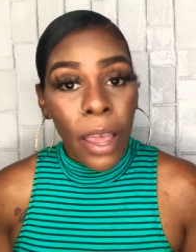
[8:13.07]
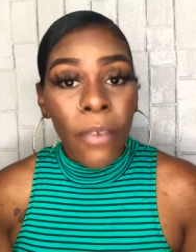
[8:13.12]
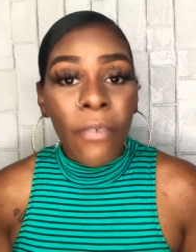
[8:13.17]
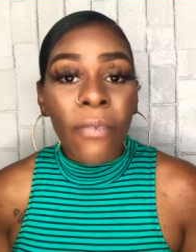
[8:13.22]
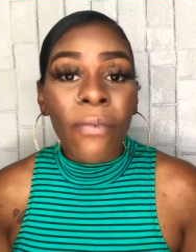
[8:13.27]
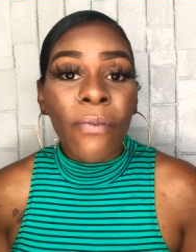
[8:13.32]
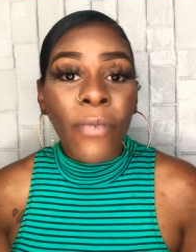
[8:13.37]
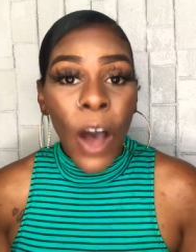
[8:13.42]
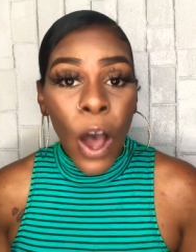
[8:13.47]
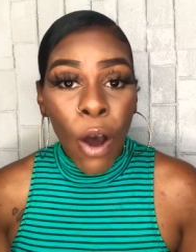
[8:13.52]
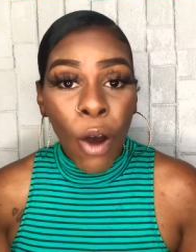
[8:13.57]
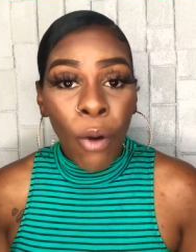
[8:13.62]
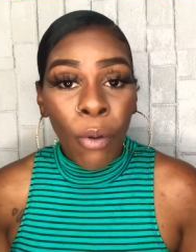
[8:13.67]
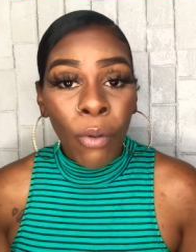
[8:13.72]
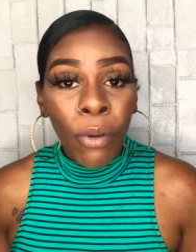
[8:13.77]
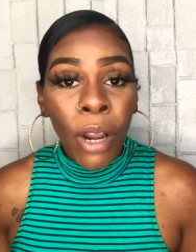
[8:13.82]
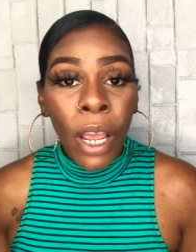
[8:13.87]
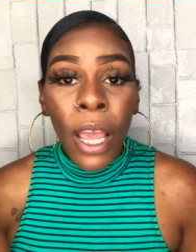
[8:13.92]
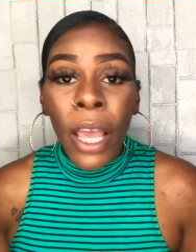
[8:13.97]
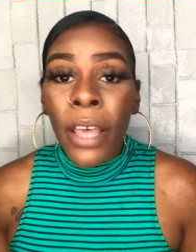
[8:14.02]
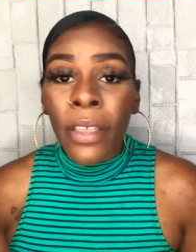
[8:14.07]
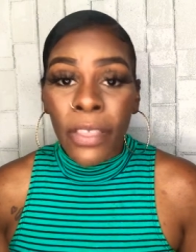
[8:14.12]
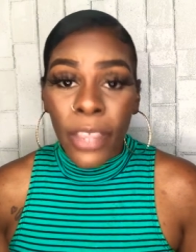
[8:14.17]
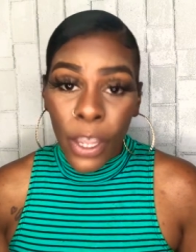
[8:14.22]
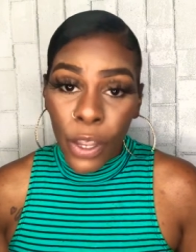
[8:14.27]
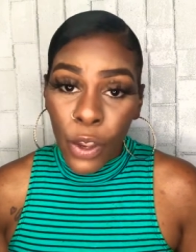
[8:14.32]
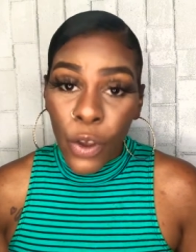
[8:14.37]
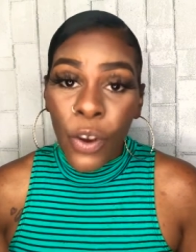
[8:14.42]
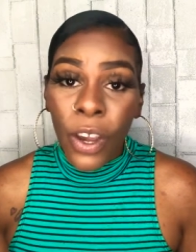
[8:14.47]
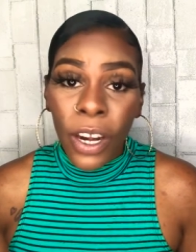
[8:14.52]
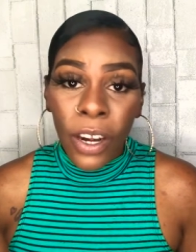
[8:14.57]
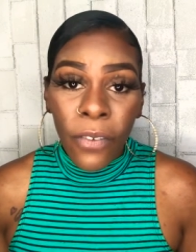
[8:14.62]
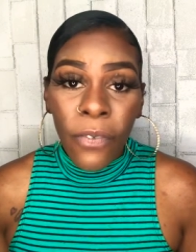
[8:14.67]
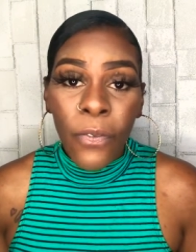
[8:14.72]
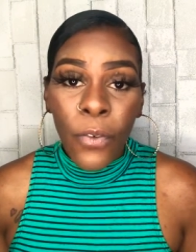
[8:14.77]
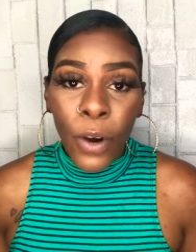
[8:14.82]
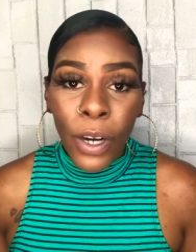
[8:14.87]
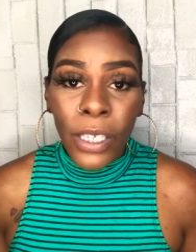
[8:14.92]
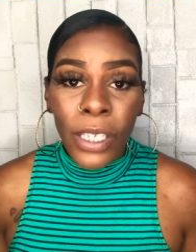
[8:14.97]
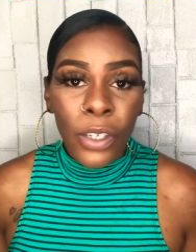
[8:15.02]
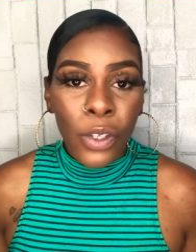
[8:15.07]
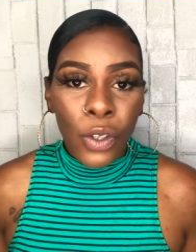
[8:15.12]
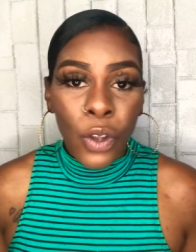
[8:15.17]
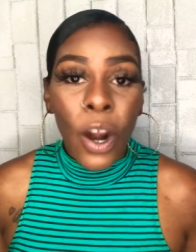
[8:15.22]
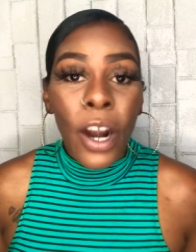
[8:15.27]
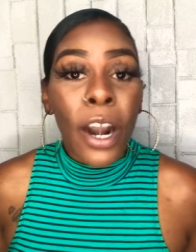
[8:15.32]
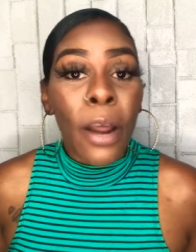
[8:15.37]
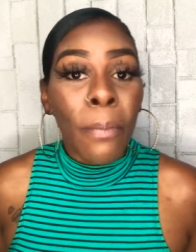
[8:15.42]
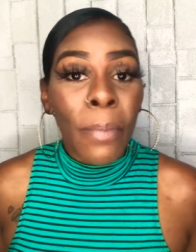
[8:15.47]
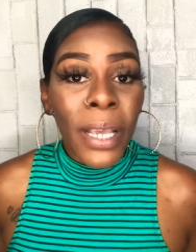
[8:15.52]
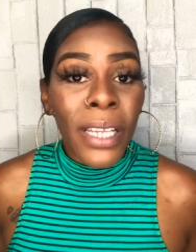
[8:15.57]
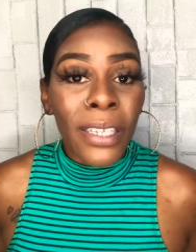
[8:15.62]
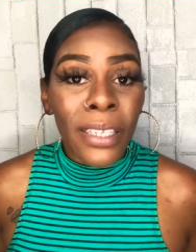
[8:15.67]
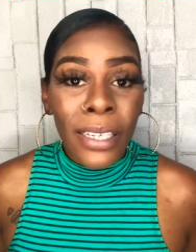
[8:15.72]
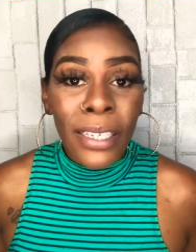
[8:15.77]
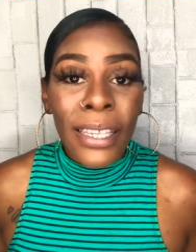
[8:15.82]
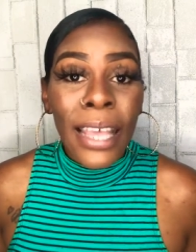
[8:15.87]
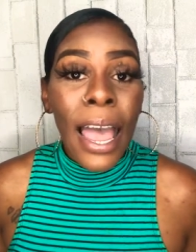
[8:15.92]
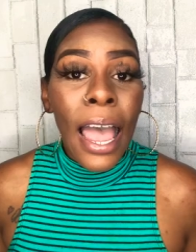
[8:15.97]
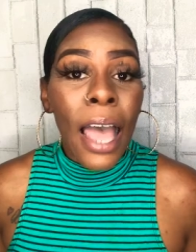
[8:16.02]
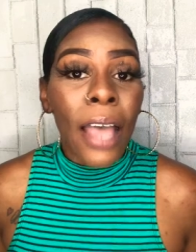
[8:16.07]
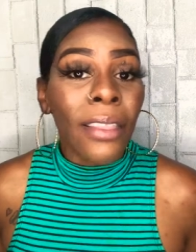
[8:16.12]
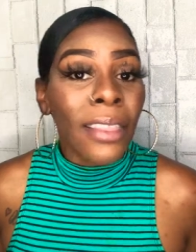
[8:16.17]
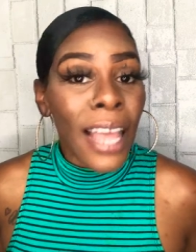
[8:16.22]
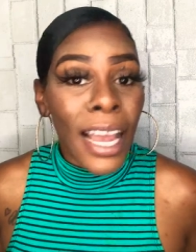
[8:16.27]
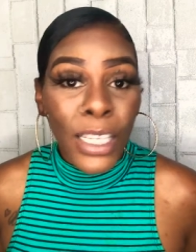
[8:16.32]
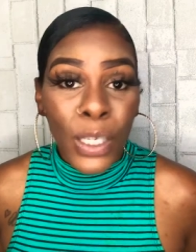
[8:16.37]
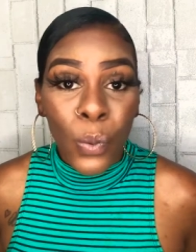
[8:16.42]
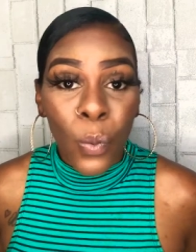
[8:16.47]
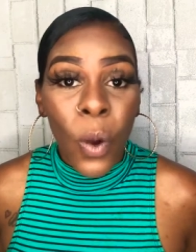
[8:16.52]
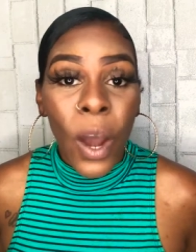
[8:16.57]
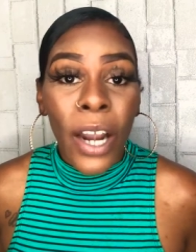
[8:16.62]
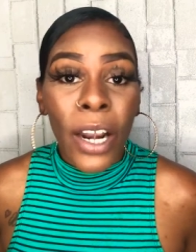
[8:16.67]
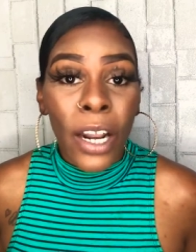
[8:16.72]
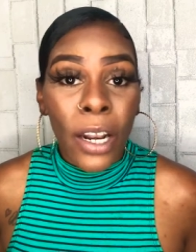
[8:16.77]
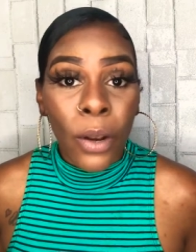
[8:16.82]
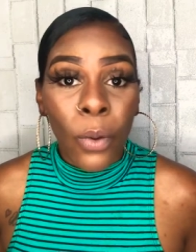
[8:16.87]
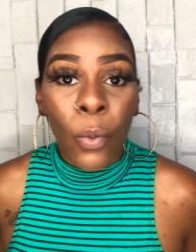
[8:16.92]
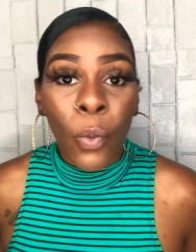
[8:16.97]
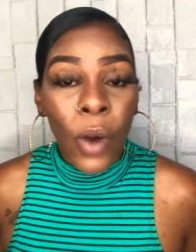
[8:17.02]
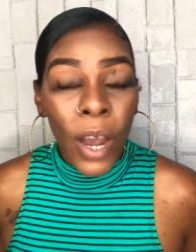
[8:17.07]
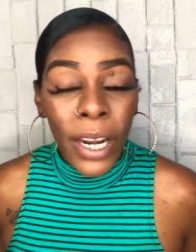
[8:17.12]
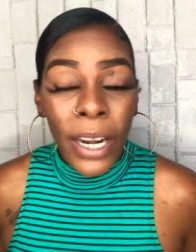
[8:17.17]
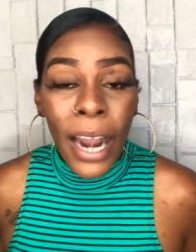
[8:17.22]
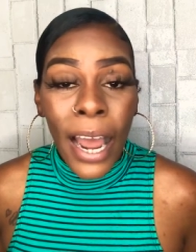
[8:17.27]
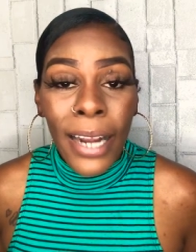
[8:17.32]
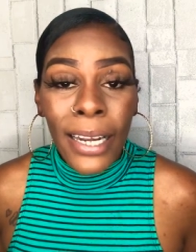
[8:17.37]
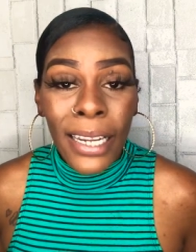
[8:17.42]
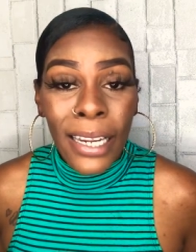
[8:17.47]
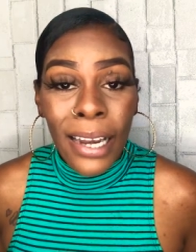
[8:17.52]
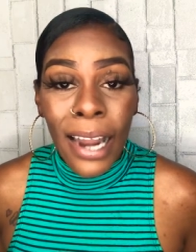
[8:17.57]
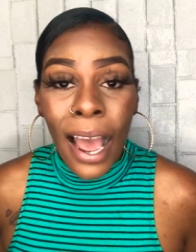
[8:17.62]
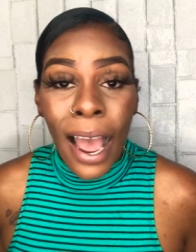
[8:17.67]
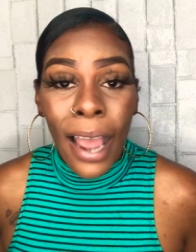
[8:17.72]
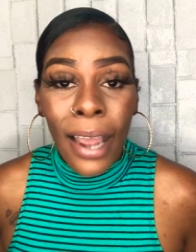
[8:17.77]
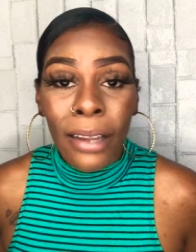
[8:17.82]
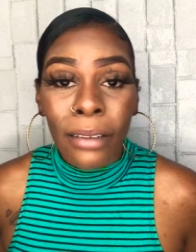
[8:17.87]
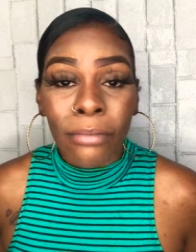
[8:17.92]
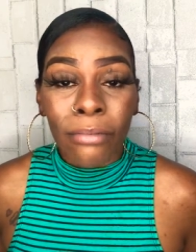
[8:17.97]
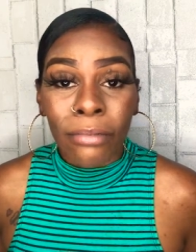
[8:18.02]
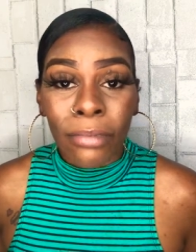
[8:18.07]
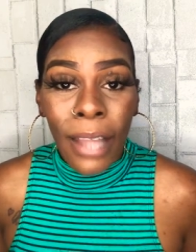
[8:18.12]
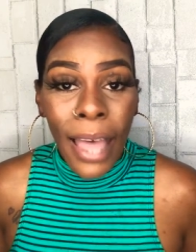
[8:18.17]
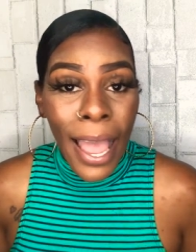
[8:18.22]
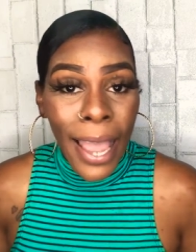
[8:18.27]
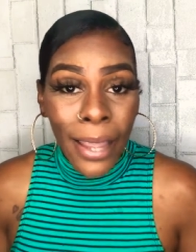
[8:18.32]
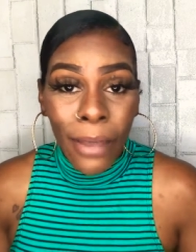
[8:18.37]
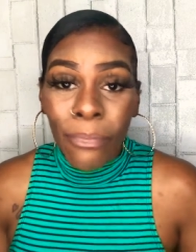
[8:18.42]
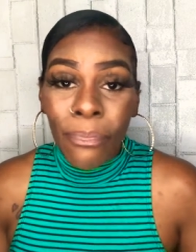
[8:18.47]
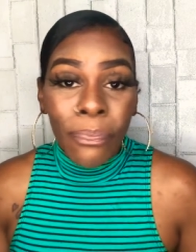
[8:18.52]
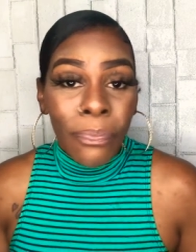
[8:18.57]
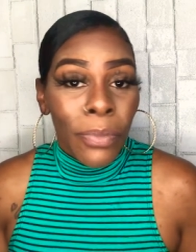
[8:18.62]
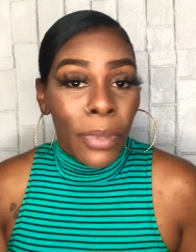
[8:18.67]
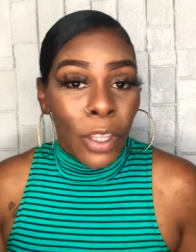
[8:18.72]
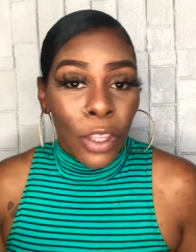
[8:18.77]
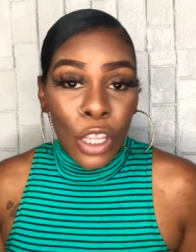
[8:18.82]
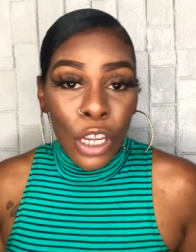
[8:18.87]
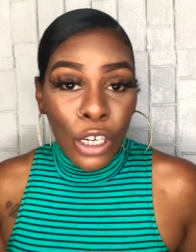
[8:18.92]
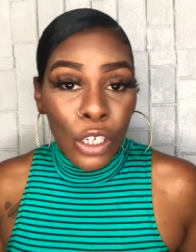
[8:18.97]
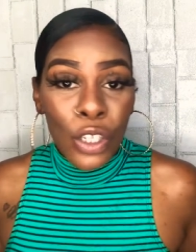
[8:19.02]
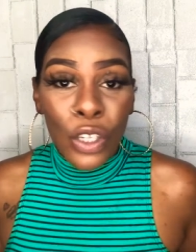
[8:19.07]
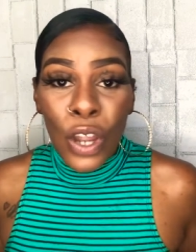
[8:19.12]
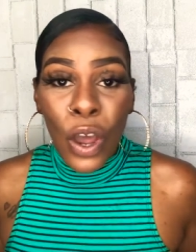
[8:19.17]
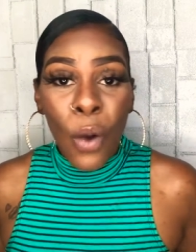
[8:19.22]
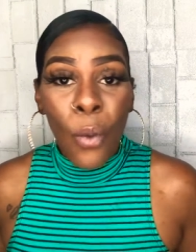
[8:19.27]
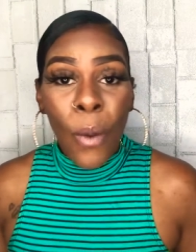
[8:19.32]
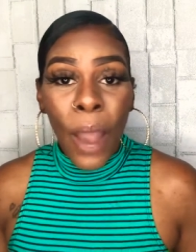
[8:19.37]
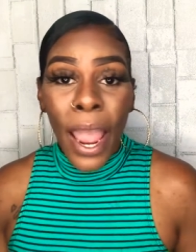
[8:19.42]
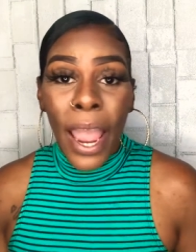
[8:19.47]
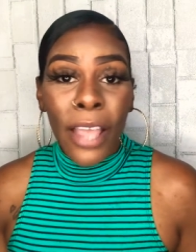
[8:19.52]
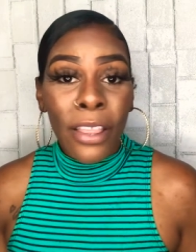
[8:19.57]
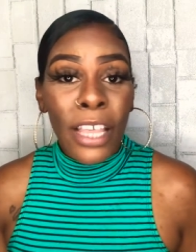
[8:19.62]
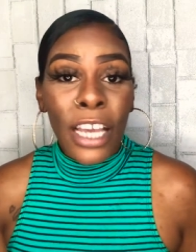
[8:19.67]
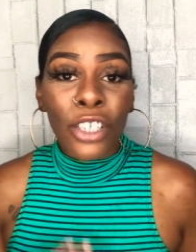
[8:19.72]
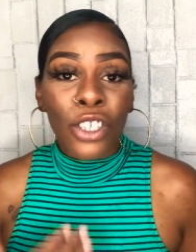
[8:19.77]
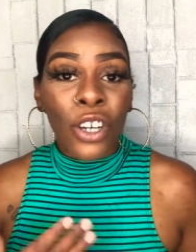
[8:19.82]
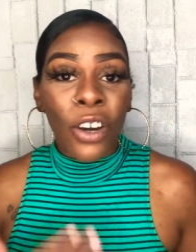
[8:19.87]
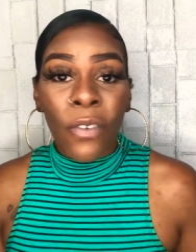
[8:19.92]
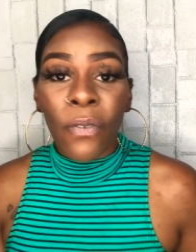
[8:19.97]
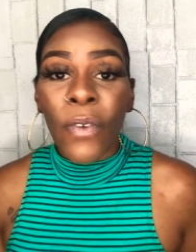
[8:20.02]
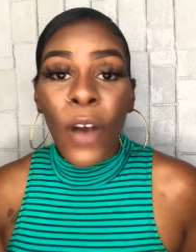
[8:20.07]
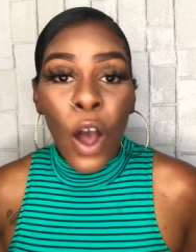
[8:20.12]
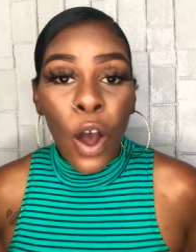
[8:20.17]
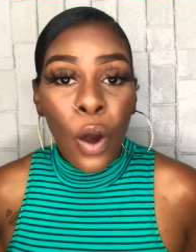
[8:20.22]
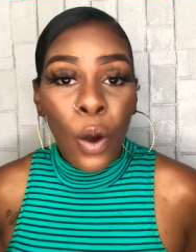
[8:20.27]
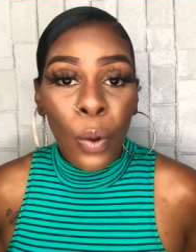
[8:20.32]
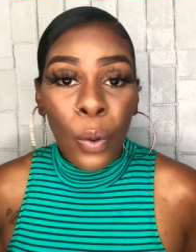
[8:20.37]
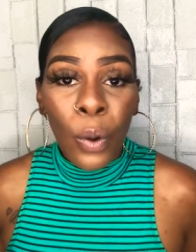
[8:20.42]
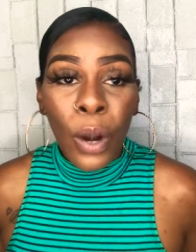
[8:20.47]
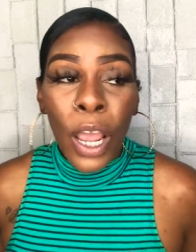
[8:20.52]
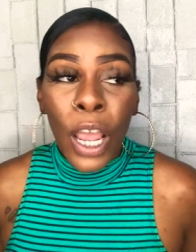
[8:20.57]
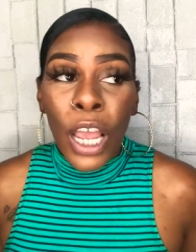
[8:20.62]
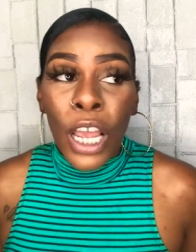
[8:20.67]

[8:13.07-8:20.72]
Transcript: phone, then you can afford to start a business that's one 199 like there's no way that your phone